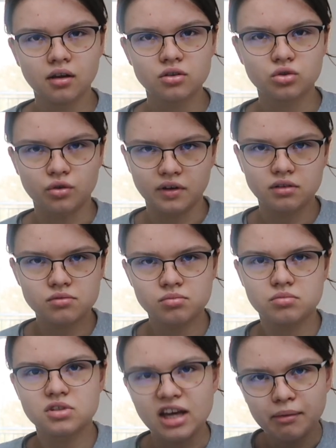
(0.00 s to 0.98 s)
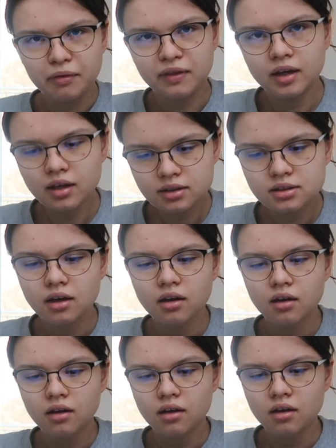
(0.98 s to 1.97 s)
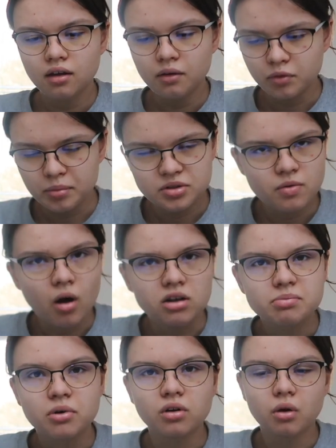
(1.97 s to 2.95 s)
Serving tablet thingies. If you've been to the hospital,